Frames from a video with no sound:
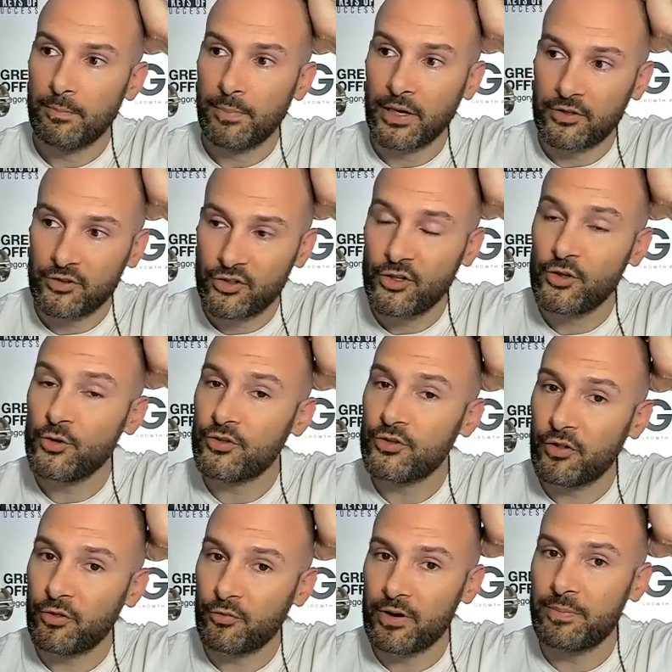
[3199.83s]
but two
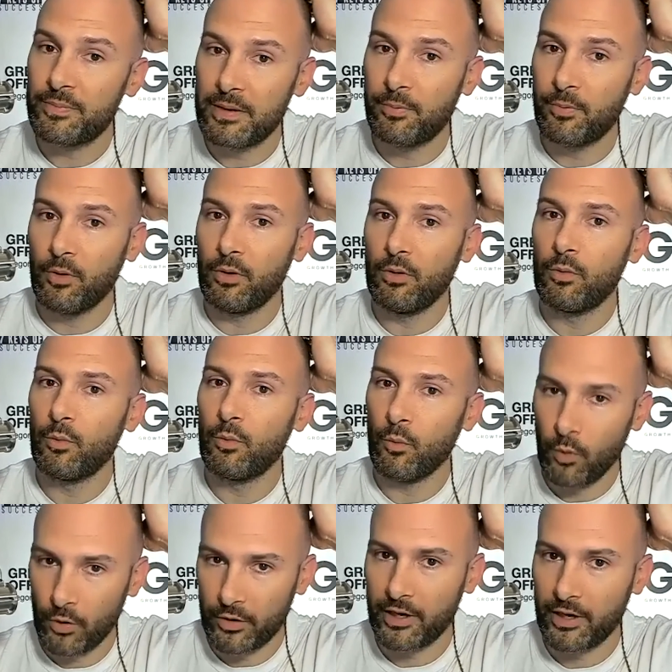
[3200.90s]
to three people
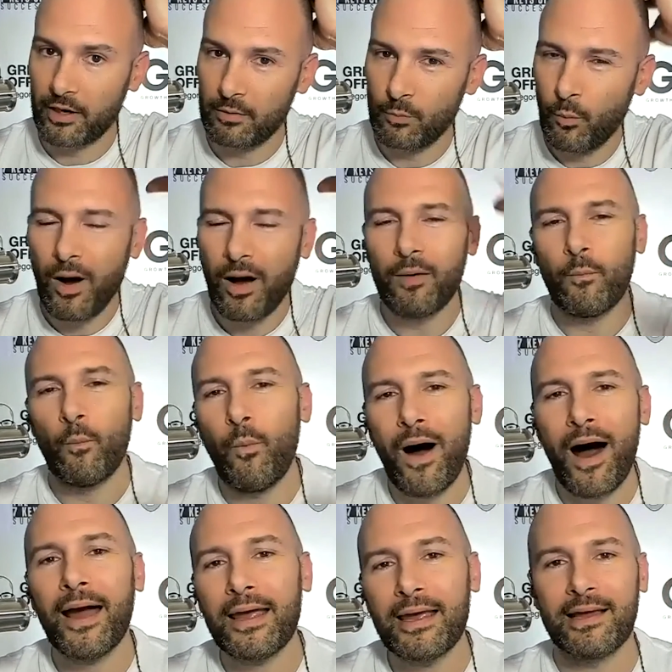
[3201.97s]
working? Why?
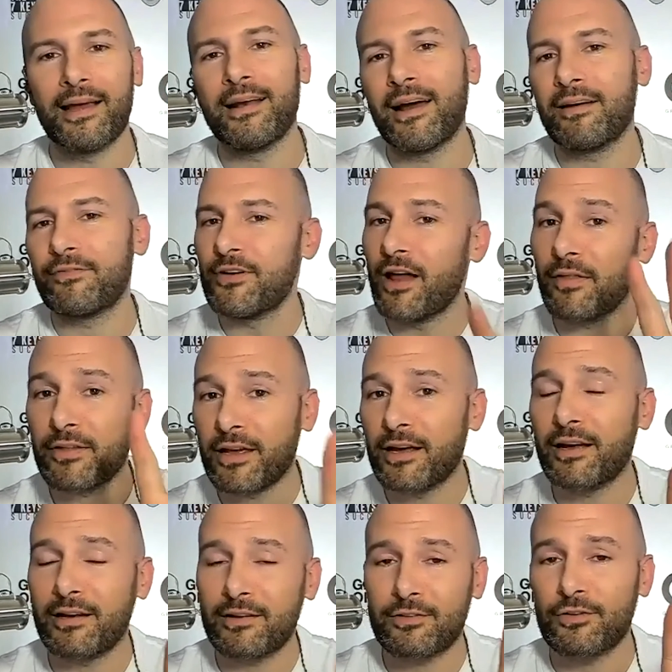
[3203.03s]
Why? And I have mm-hmm. nothing
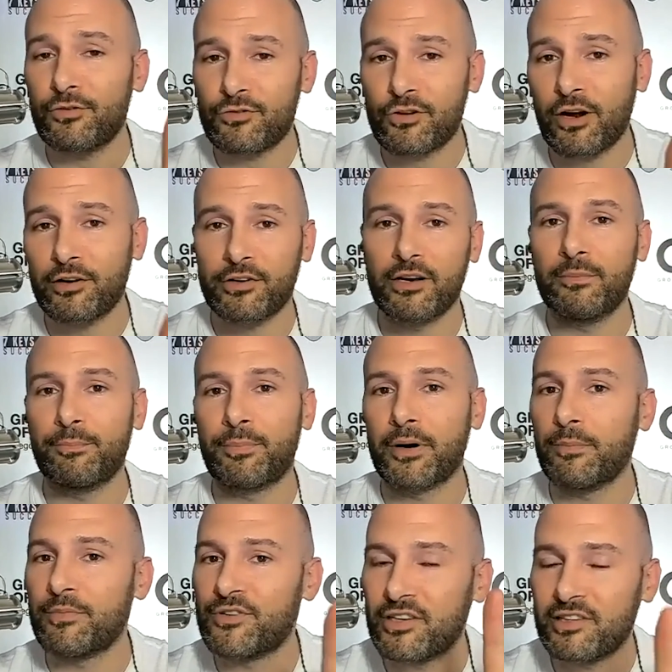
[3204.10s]
against construction, but
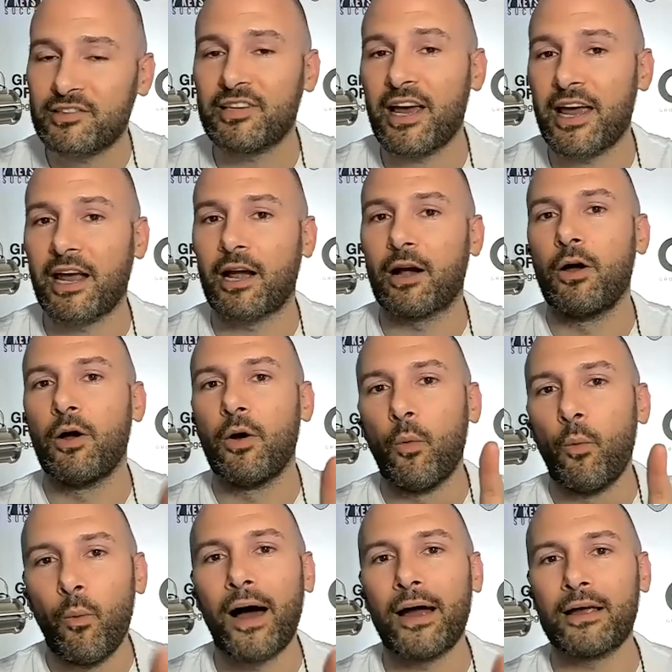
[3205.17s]
I'm just saying,
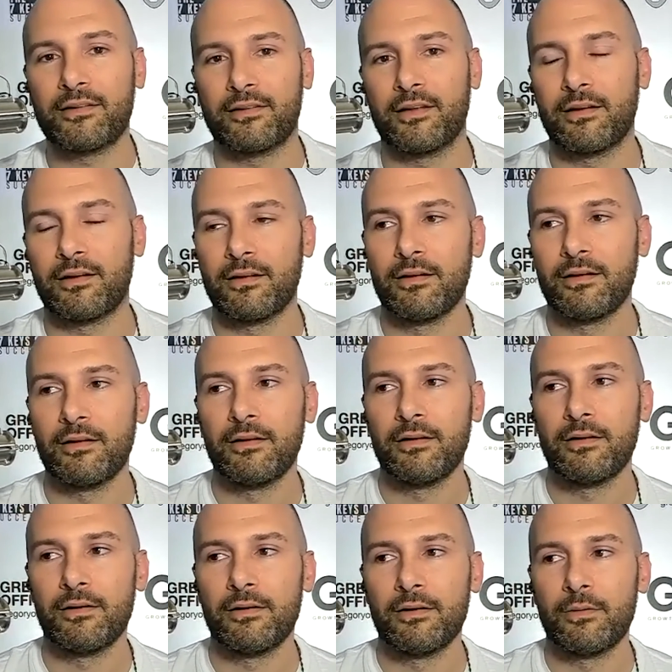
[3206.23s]
why is it?
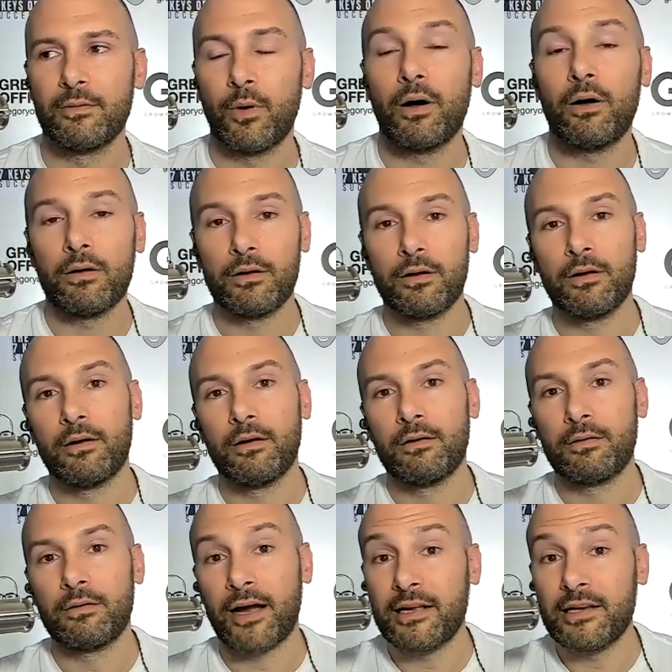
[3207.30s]
Well,
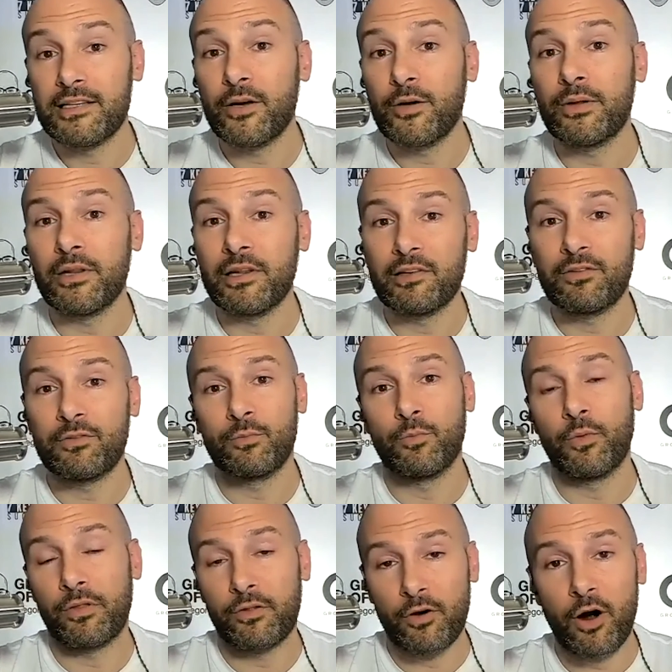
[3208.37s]
I can tell you at least
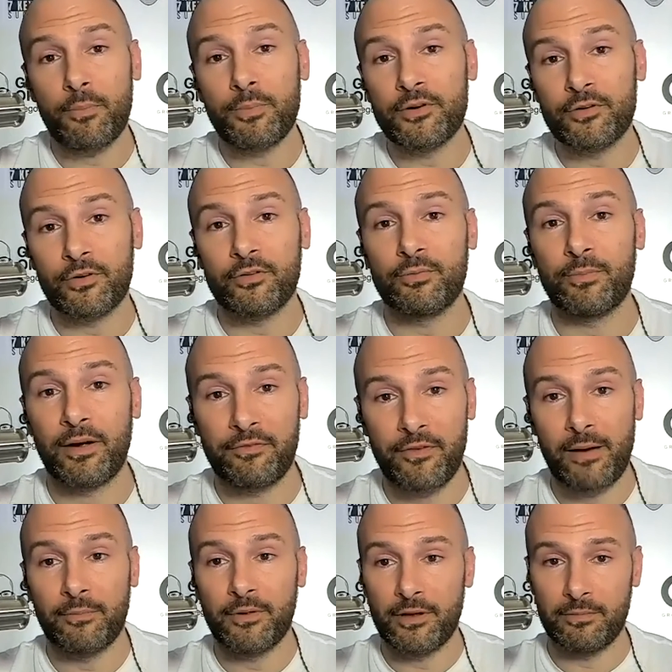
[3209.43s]
with carpenters, my
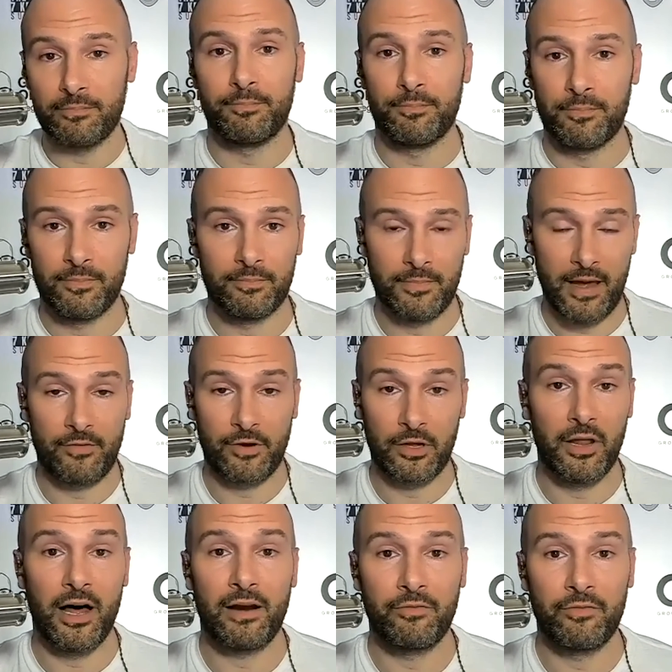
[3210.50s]
family having a
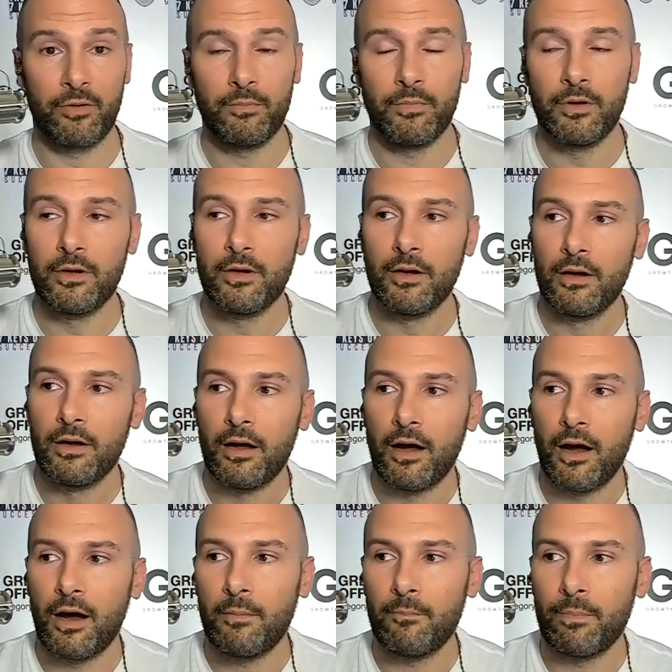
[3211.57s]
lot of them,
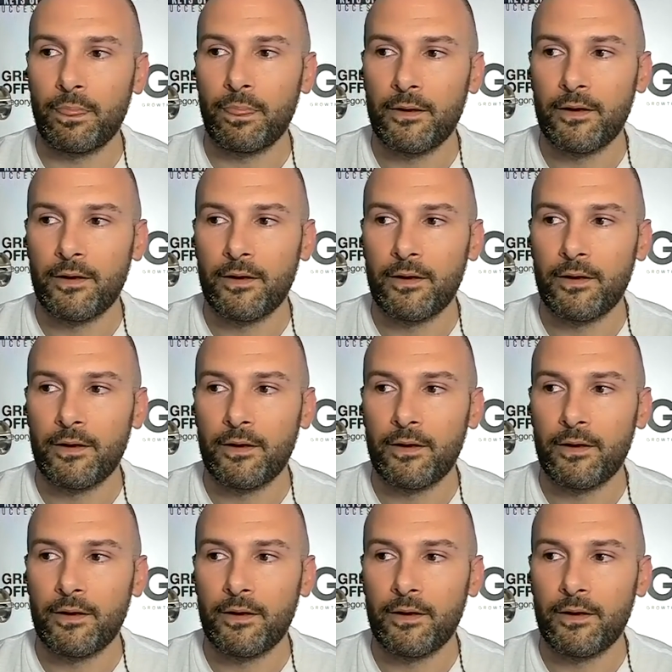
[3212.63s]
um,